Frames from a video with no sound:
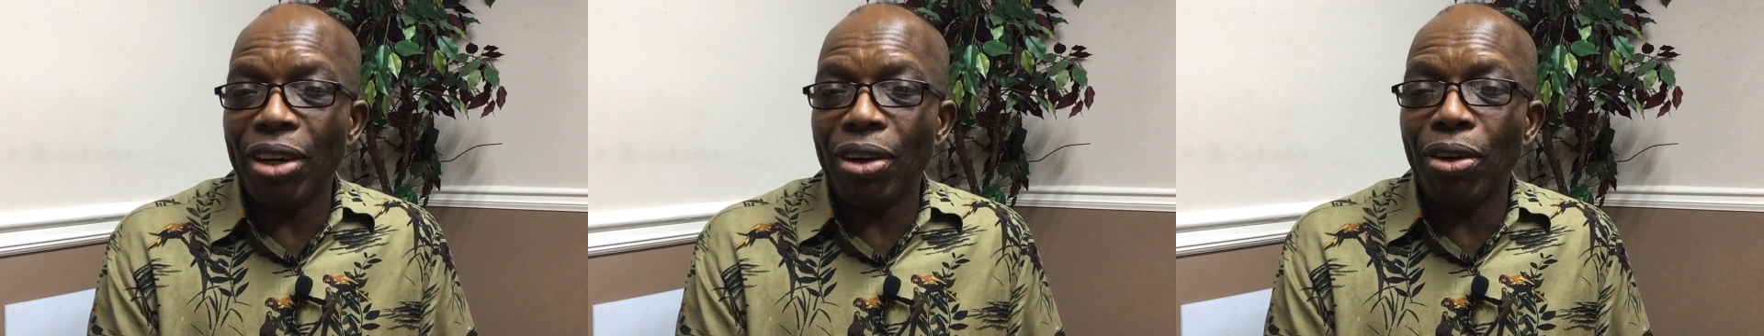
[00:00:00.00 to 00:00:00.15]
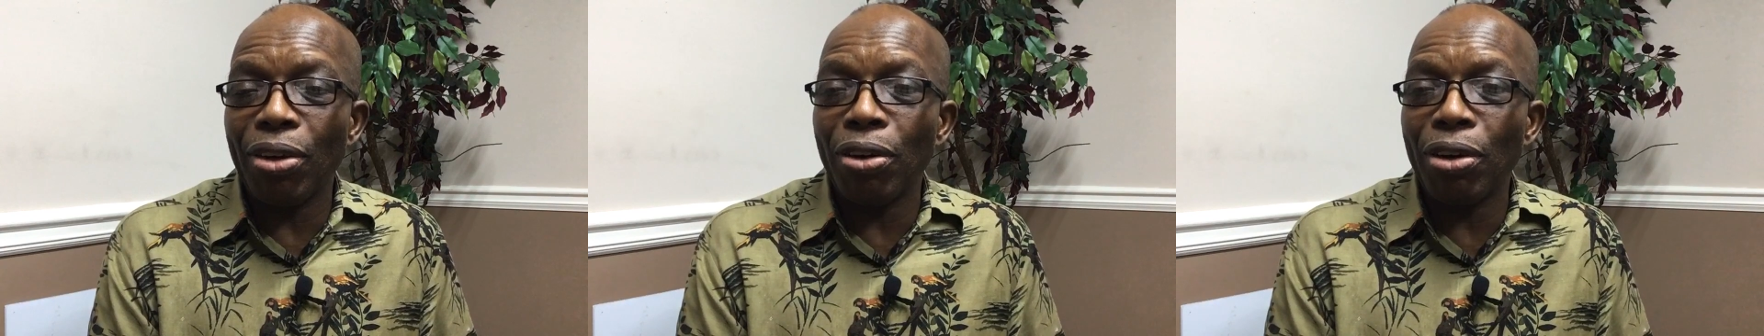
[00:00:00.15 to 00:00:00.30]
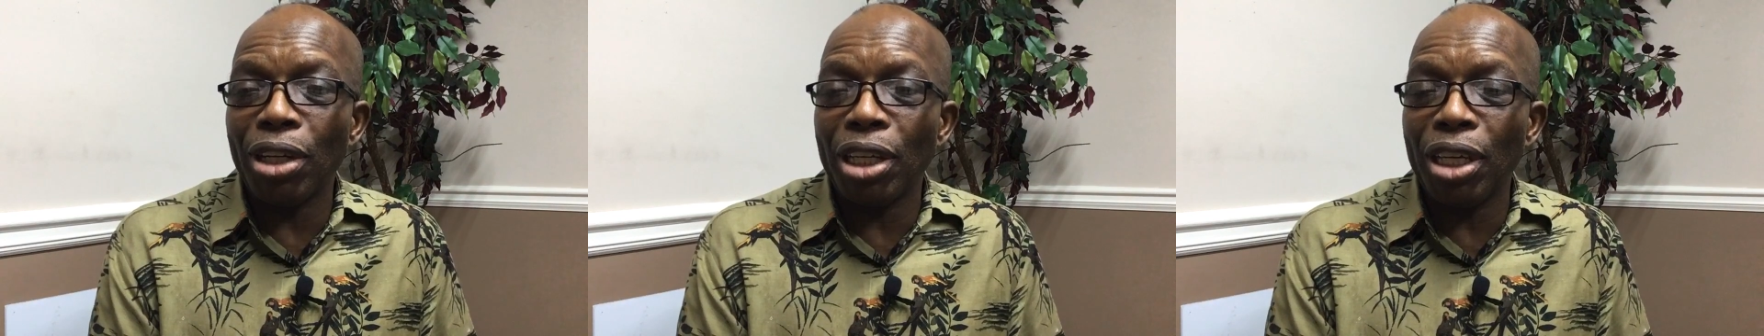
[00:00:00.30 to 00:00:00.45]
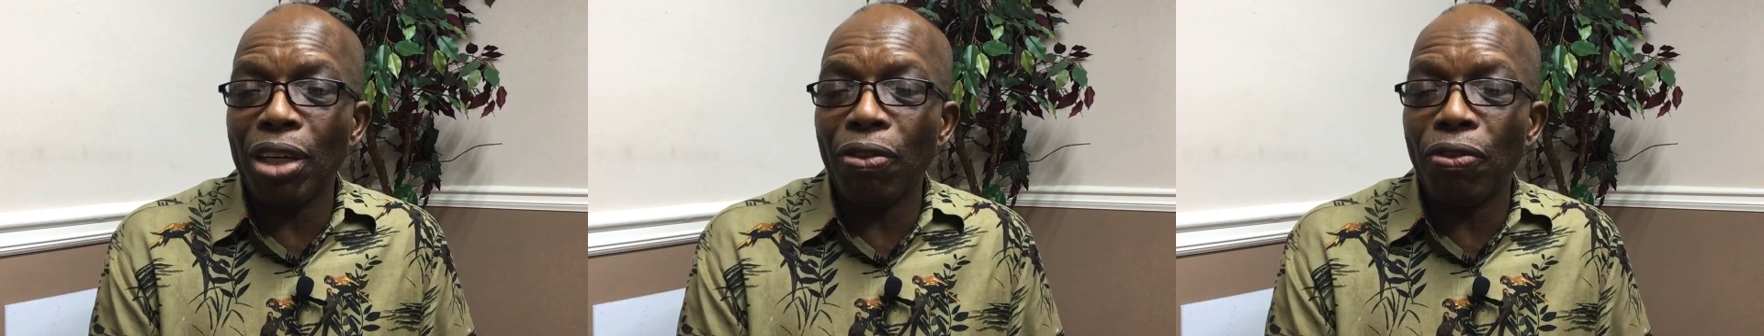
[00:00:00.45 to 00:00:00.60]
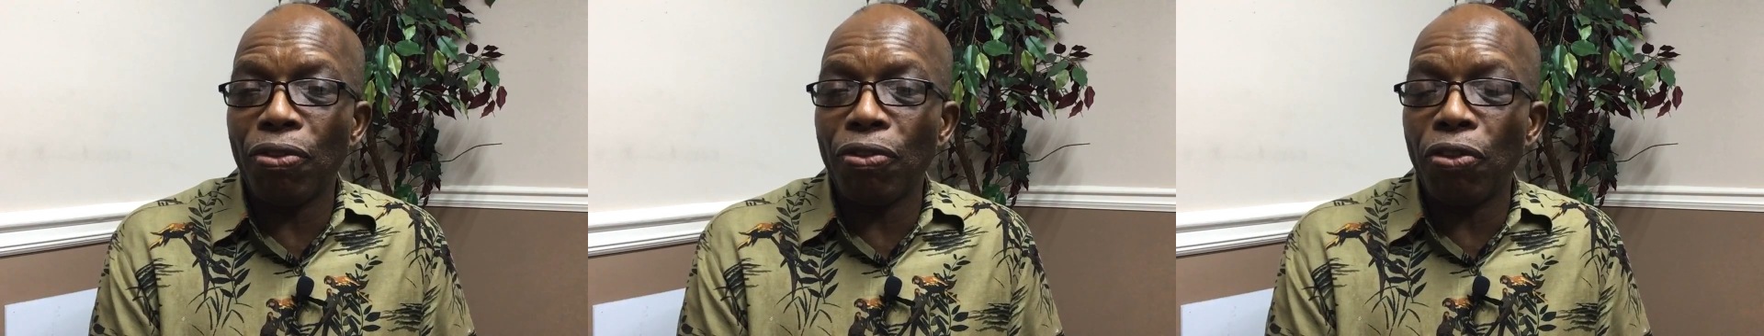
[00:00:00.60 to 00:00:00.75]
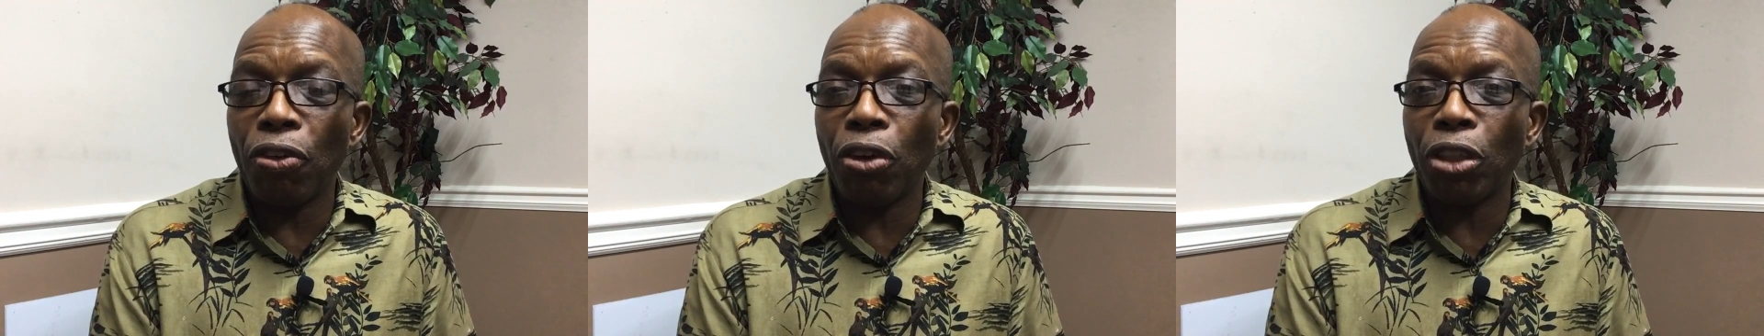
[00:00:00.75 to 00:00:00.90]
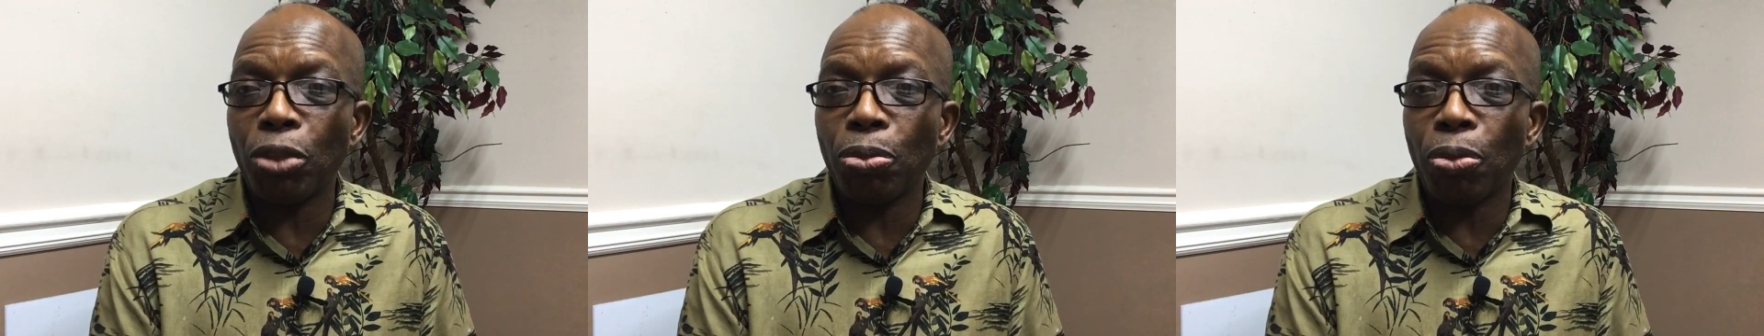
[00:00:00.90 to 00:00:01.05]
or give
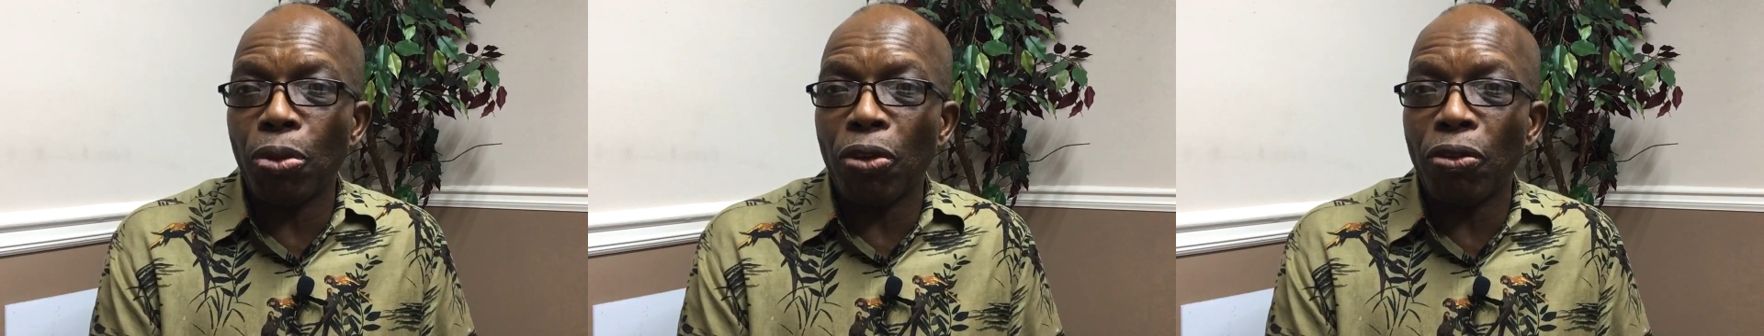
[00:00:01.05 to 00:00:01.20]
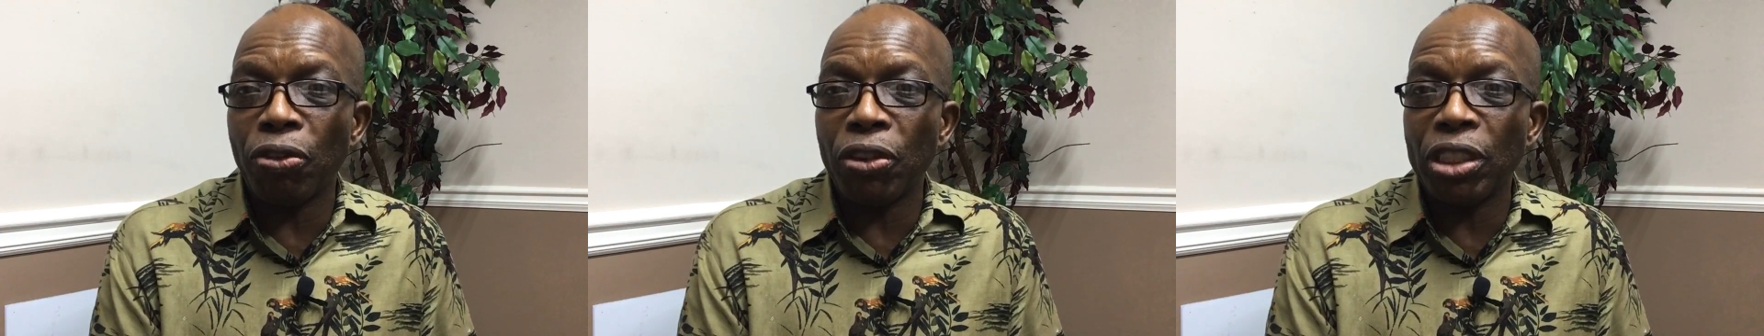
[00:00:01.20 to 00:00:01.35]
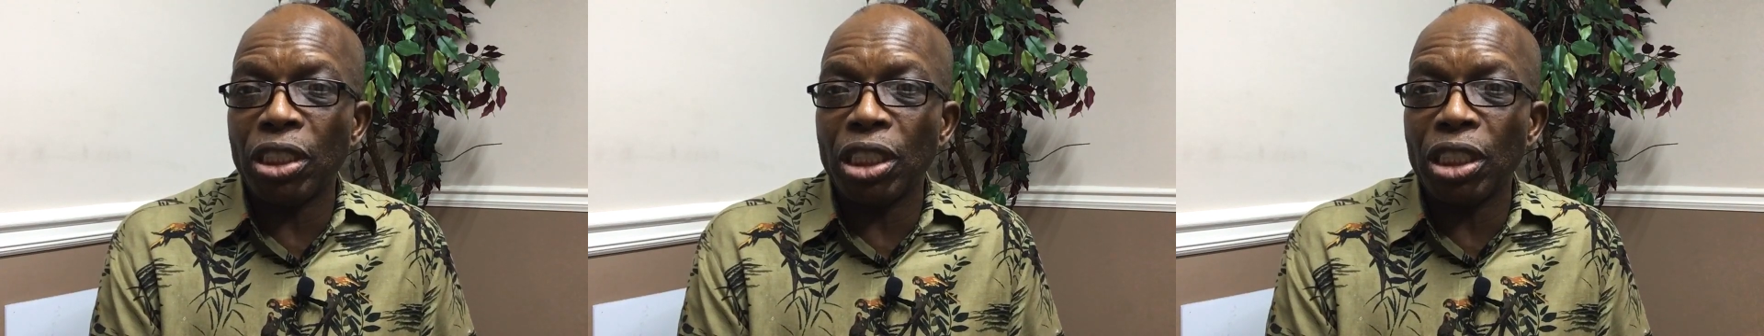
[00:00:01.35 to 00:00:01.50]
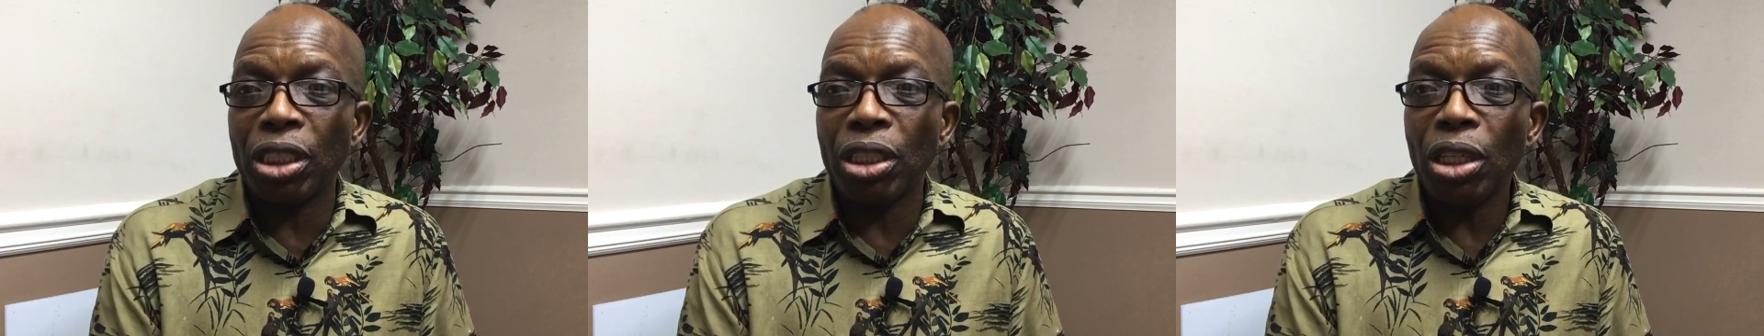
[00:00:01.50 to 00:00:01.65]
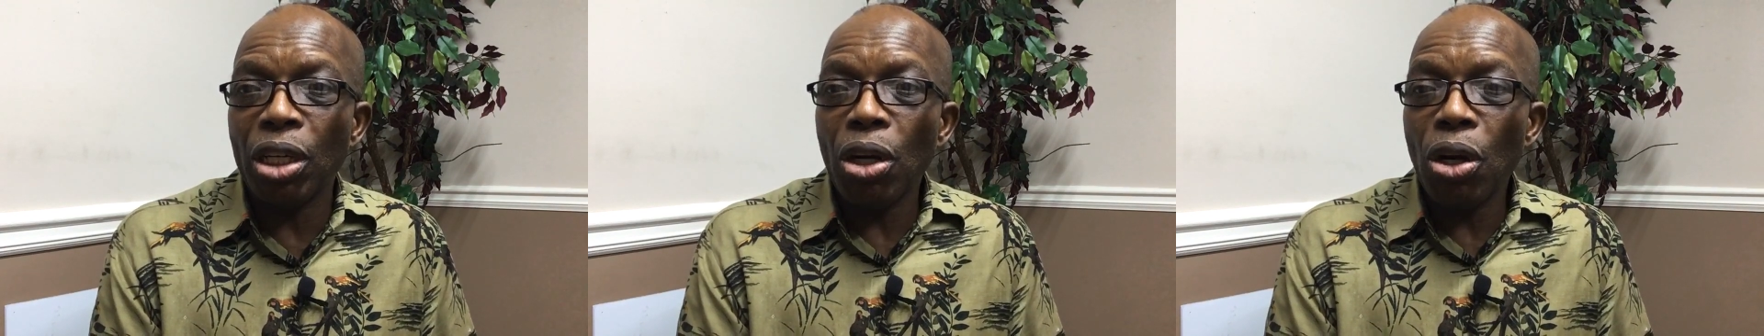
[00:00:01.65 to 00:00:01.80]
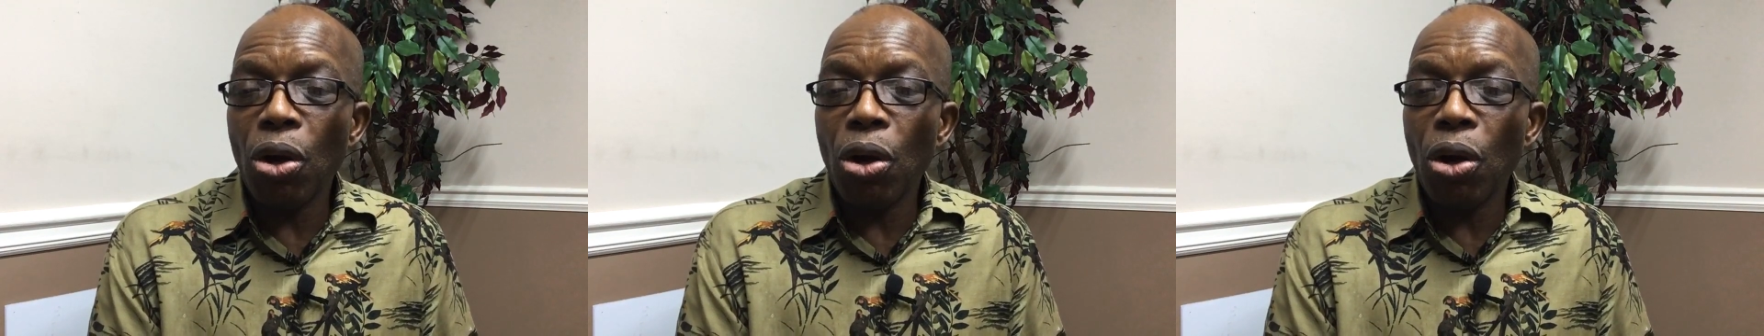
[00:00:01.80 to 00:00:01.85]
false prophecy